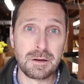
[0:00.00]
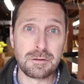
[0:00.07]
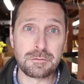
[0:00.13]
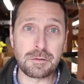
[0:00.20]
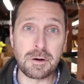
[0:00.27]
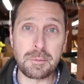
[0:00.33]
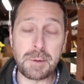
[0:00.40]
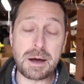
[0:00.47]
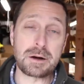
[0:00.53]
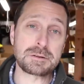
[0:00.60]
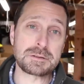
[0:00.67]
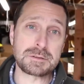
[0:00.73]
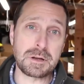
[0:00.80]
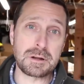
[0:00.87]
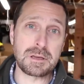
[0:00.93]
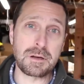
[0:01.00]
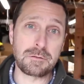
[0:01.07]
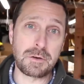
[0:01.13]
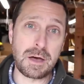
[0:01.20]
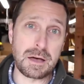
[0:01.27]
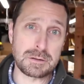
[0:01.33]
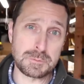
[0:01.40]
from our study of
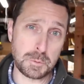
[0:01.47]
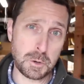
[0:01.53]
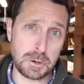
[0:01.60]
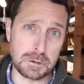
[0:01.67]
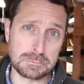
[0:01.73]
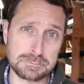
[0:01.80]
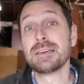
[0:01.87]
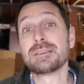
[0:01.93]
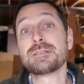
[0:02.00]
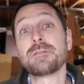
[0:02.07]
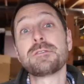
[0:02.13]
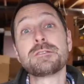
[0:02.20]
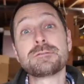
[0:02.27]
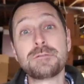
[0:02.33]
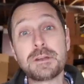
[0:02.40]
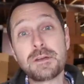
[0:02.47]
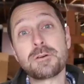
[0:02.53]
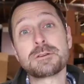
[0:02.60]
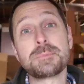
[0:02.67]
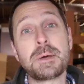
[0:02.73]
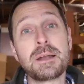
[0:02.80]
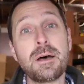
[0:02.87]
God's Word. So if this video
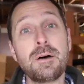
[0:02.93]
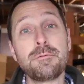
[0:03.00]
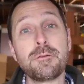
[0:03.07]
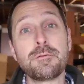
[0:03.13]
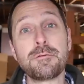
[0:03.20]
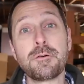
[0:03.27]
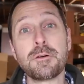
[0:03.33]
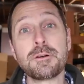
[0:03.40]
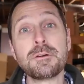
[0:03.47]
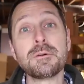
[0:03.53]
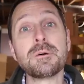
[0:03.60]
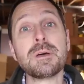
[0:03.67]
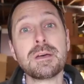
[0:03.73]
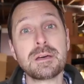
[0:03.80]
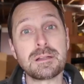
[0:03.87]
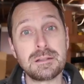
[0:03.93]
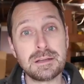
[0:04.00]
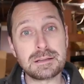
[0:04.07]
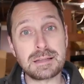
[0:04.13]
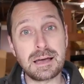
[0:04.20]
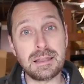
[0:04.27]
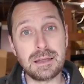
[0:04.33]
has been helpful for you,
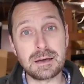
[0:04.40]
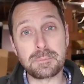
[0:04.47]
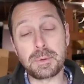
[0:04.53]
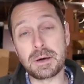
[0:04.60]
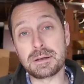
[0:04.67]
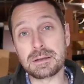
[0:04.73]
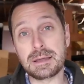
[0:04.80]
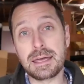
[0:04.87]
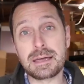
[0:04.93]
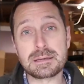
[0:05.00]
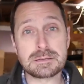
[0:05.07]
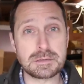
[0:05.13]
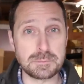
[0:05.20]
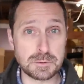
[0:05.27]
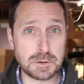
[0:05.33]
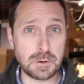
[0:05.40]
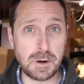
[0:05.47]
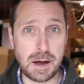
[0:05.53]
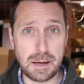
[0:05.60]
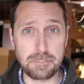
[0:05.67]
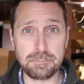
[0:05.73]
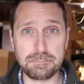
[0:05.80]
click that like button and
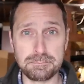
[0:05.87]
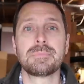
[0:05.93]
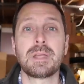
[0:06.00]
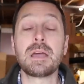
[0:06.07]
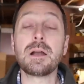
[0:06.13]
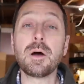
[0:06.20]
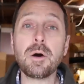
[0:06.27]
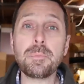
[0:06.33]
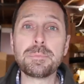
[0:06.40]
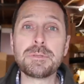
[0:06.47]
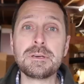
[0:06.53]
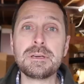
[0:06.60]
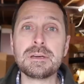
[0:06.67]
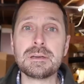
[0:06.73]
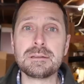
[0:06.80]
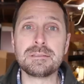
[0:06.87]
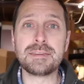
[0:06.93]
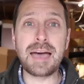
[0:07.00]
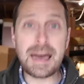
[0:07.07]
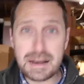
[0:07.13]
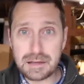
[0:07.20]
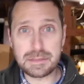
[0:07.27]
subscribe. And I hope the
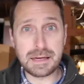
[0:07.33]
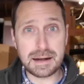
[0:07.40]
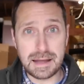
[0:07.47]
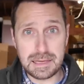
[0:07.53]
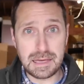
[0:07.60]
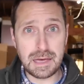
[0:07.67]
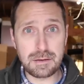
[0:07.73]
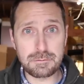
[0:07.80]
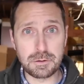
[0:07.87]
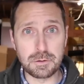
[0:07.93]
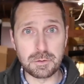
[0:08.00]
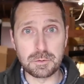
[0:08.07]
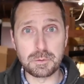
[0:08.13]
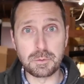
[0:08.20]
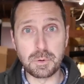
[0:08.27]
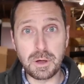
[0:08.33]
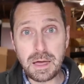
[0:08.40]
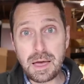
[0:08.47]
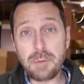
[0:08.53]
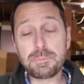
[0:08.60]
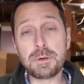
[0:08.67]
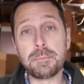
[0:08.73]
data that I gave you will
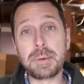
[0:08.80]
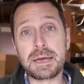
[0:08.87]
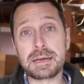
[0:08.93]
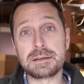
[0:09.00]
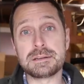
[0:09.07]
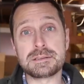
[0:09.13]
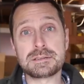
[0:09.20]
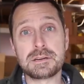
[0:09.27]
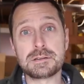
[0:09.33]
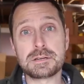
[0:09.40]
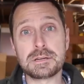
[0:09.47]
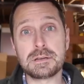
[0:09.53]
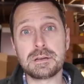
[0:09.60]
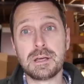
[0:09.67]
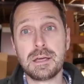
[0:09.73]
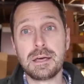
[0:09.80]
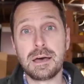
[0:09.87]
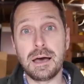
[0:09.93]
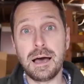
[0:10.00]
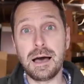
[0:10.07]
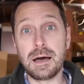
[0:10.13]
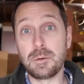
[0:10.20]
help you make a decision
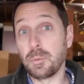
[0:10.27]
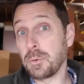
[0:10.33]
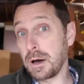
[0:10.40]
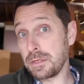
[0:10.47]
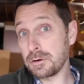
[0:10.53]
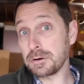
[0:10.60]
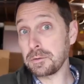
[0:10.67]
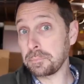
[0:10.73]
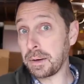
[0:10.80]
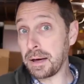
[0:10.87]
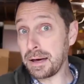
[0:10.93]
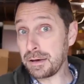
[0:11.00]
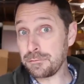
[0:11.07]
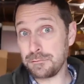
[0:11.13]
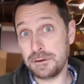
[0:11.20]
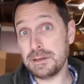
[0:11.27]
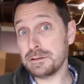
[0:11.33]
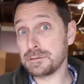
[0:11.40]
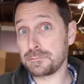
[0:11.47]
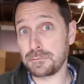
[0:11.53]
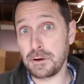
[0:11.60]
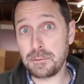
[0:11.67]
on whether to buy
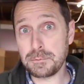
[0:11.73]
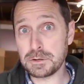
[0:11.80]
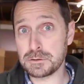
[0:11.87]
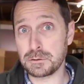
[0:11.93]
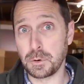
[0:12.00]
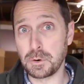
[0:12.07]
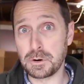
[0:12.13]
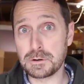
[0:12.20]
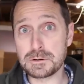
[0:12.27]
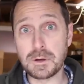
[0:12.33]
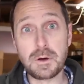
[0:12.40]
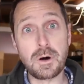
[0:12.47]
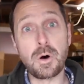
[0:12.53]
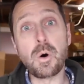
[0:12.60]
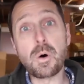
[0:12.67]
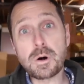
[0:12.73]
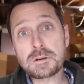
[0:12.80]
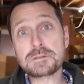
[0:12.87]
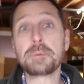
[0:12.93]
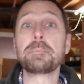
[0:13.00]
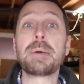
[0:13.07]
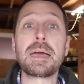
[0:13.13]
feeds from the stores or
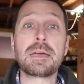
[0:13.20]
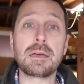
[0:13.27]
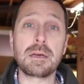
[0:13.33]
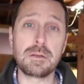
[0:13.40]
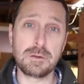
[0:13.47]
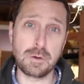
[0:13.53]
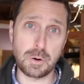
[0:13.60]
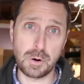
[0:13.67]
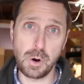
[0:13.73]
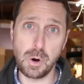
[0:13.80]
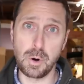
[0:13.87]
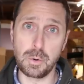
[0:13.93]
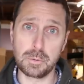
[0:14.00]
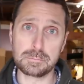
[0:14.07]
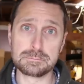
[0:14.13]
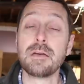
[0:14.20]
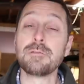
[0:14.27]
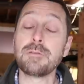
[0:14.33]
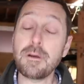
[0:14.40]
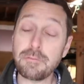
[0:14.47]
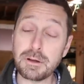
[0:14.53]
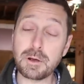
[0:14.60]
to make your own. If
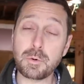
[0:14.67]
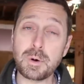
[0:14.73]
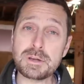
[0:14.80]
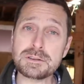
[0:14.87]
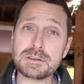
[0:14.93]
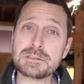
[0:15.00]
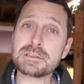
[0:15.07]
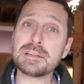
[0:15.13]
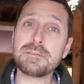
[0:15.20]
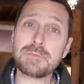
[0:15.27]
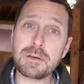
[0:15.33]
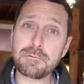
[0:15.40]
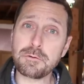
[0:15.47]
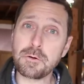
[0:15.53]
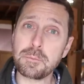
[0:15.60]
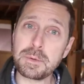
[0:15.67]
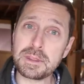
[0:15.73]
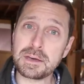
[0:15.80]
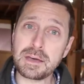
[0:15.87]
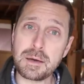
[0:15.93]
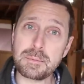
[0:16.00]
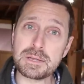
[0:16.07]
you have any questions, leave them for me in
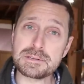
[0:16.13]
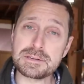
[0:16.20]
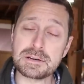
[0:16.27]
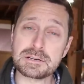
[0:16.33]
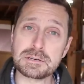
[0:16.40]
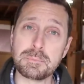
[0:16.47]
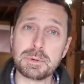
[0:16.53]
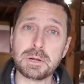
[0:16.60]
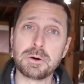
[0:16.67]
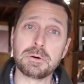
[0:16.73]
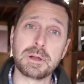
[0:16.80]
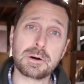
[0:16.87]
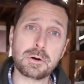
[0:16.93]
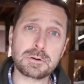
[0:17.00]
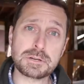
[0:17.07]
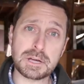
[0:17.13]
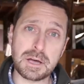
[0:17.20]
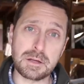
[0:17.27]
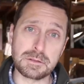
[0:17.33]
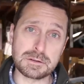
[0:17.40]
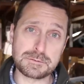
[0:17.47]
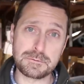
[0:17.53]
the comments section below. Now go check
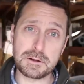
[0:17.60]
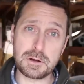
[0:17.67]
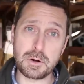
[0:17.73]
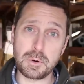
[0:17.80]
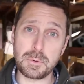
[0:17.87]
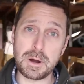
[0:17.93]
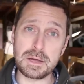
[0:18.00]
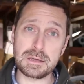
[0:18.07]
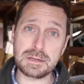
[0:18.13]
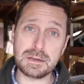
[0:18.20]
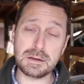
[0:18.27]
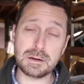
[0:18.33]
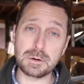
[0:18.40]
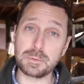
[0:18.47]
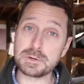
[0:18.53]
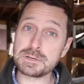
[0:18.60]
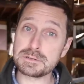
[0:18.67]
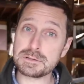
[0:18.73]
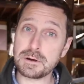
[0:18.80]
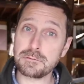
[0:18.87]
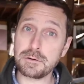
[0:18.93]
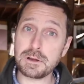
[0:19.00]
out this video right here, which
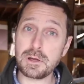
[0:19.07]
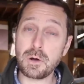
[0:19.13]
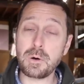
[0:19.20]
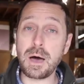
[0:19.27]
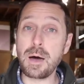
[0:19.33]
is our video